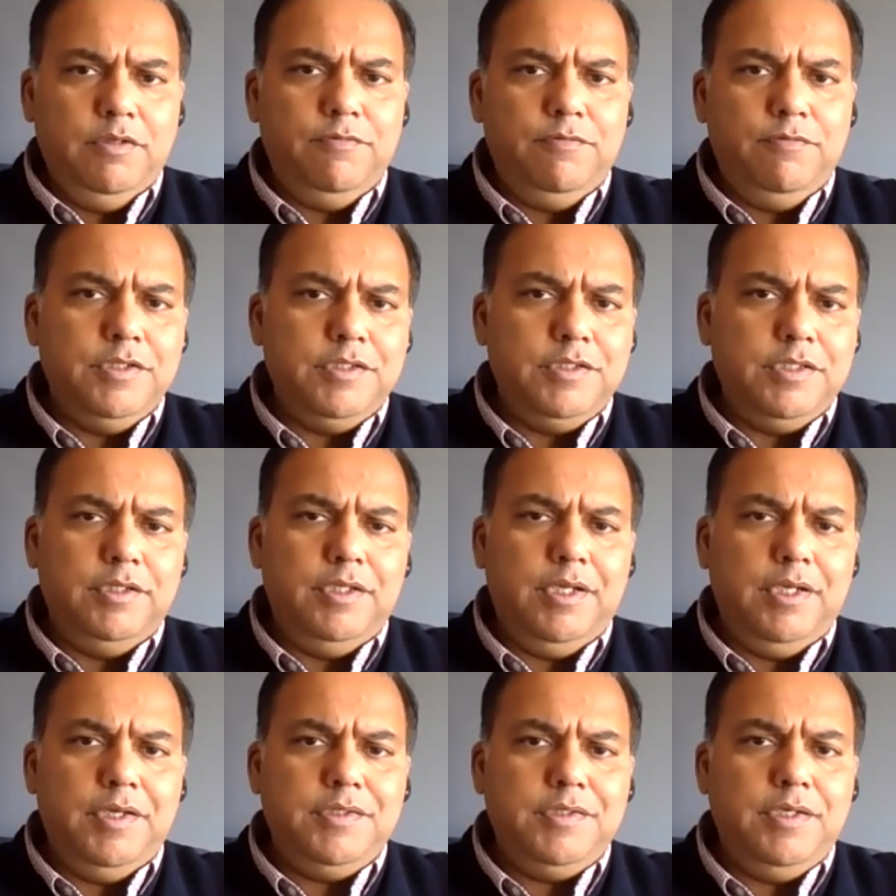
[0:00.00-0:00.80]
with the first thing
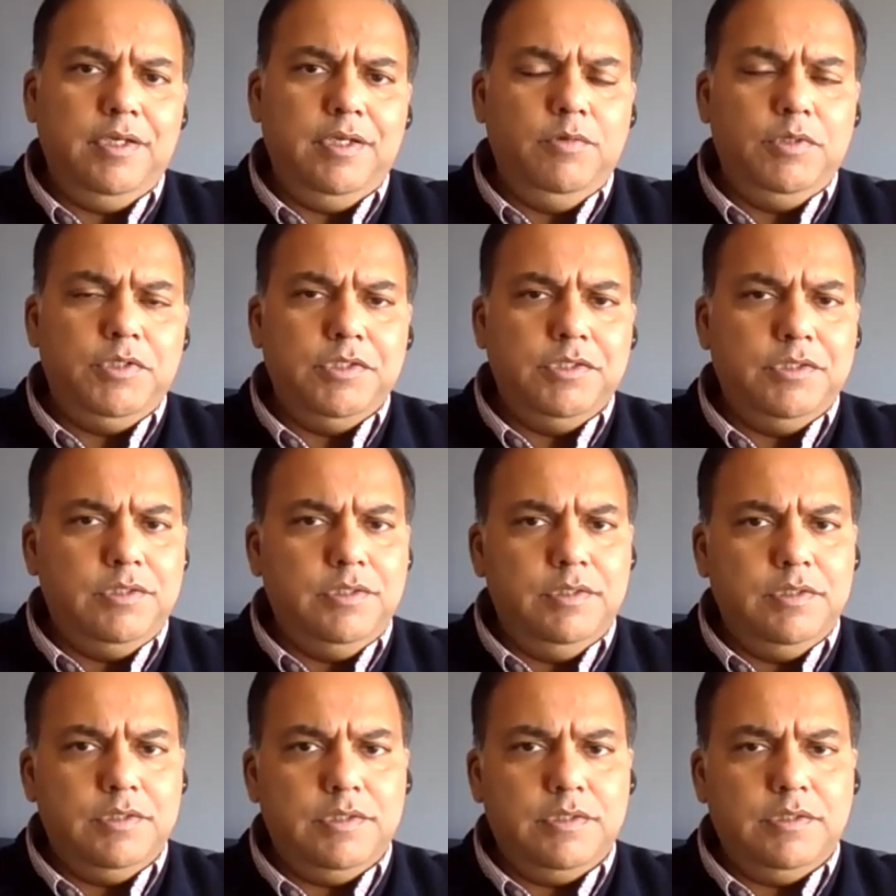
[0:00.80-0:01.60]
that I said, which is
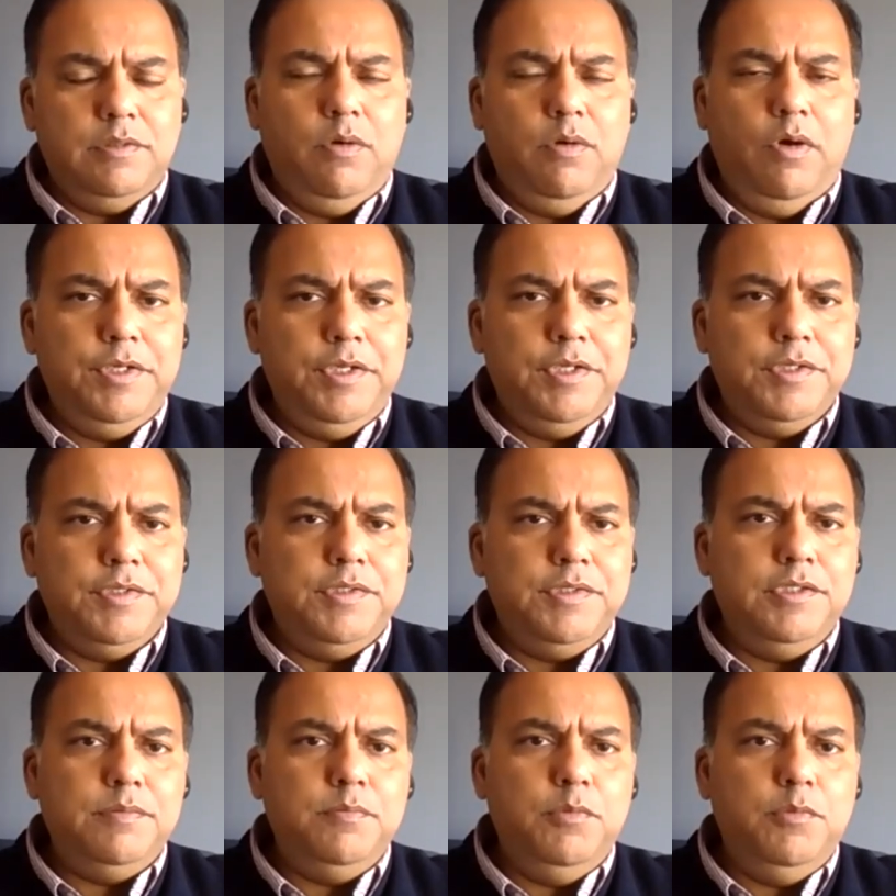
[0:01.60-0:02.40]
this
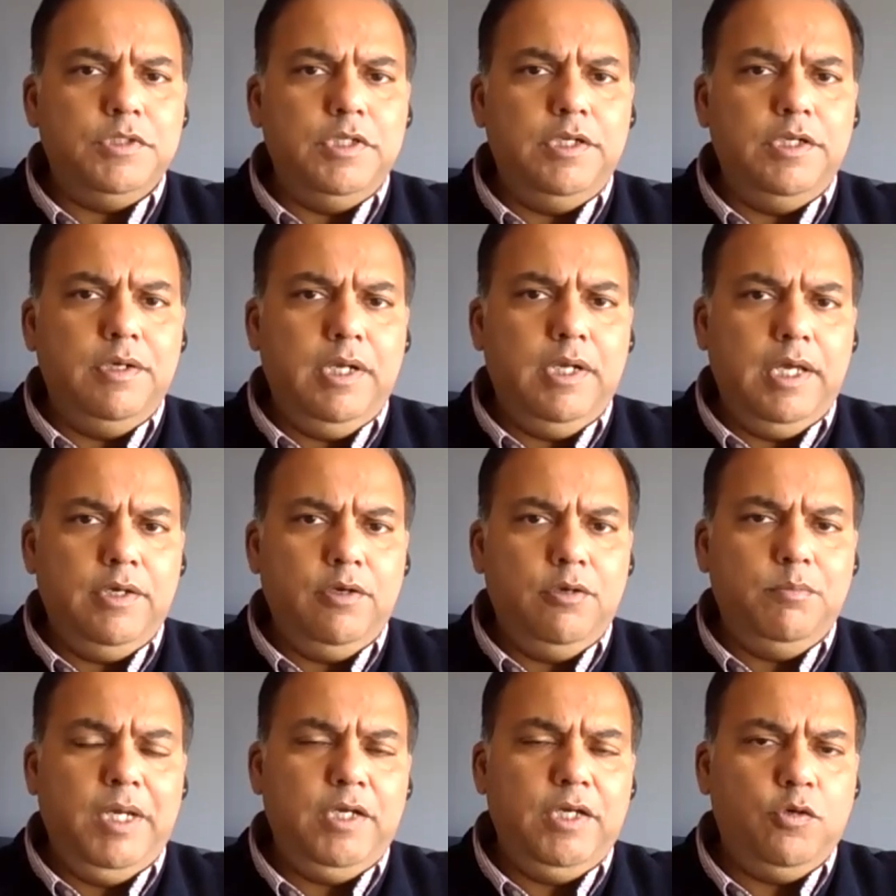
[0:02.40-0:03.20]
audience is mostly relying
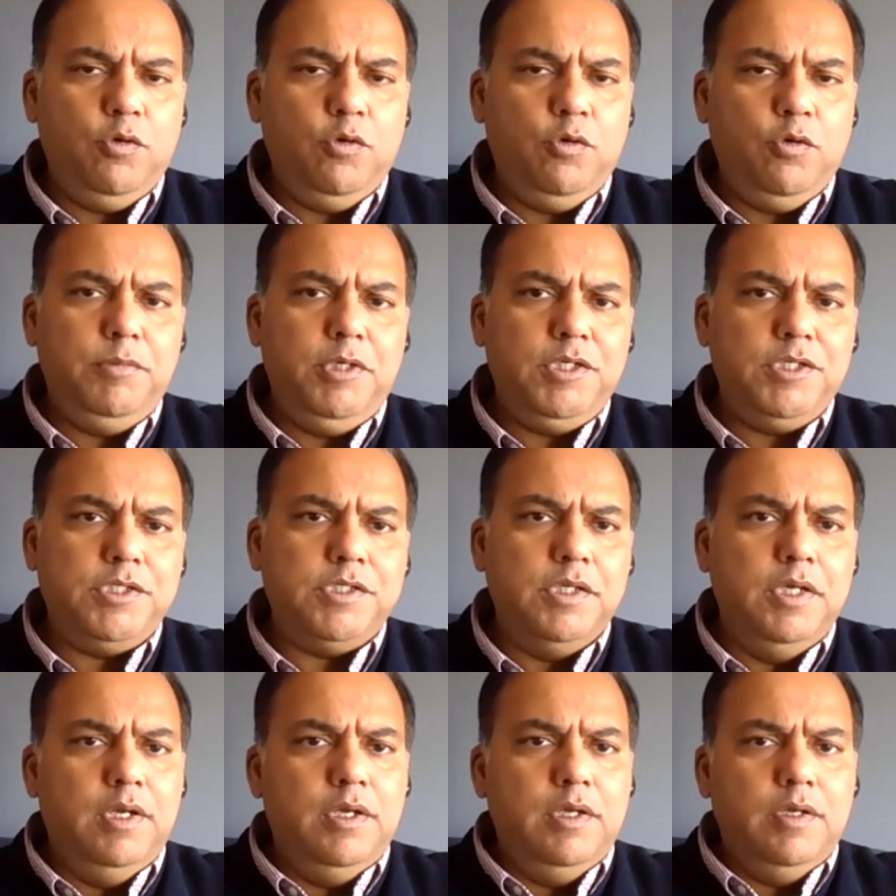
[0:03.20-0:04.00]
on
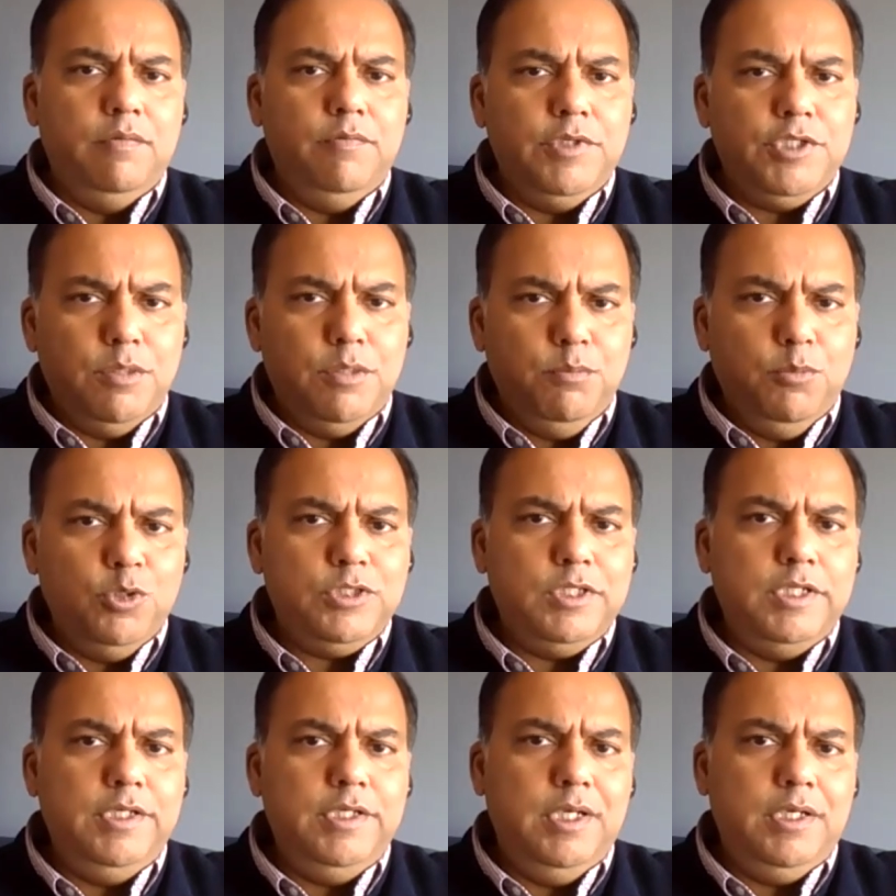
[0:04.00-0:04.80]
micropayments, which are
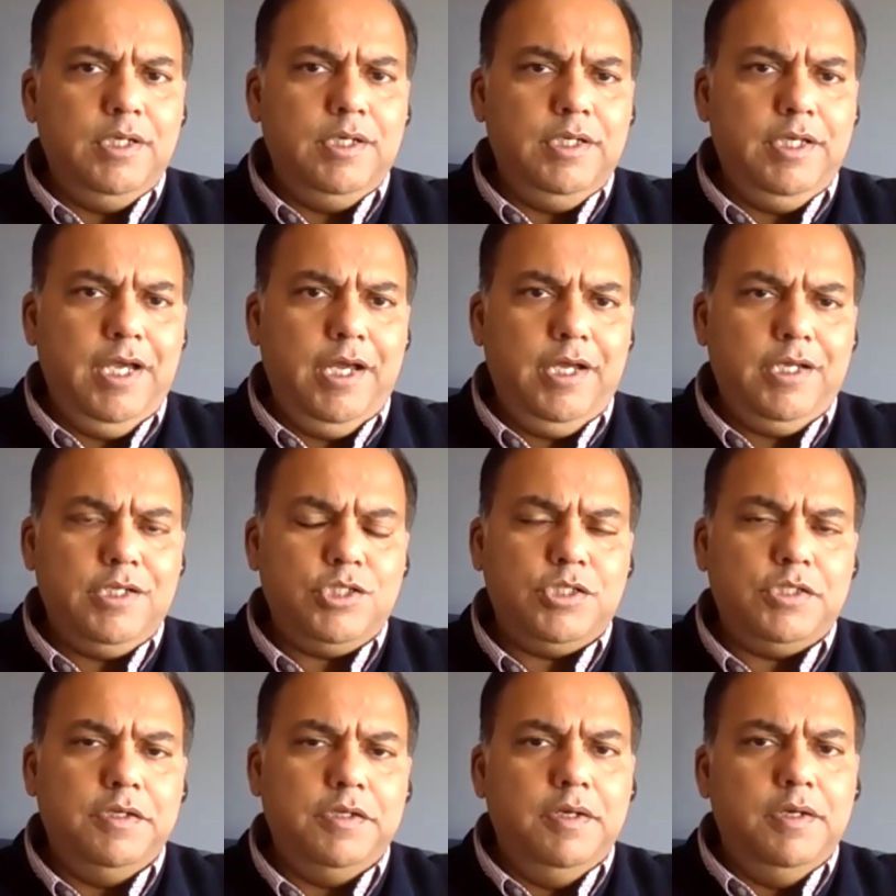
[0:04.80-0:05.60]
mostly done in
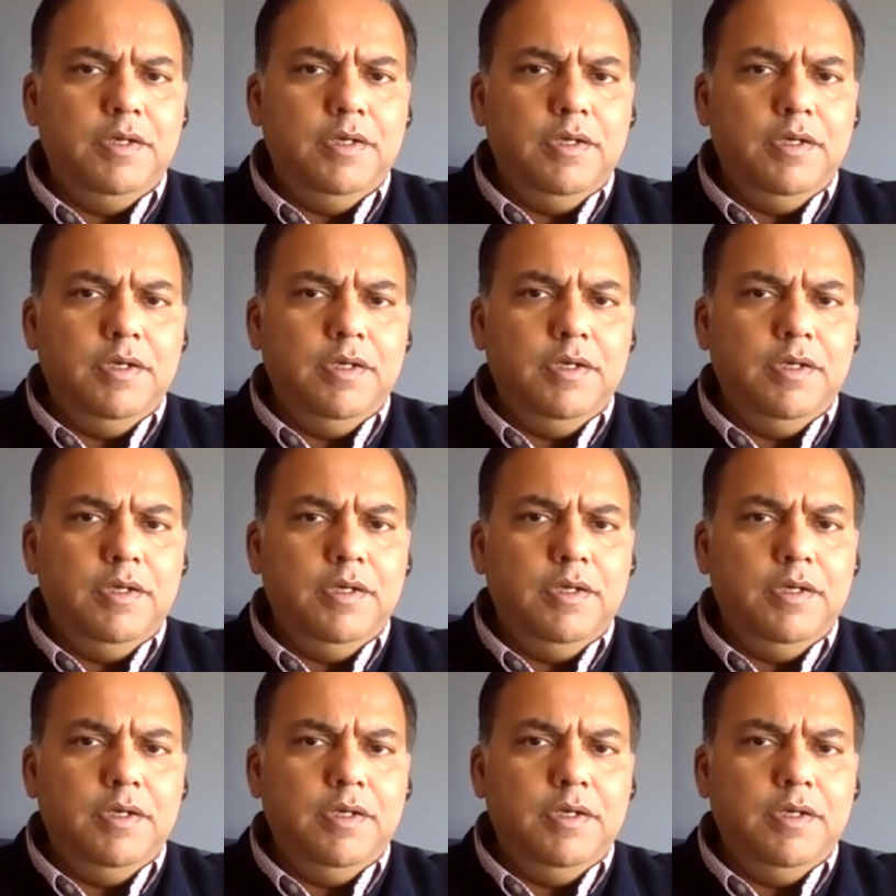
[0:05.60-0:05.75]
cash.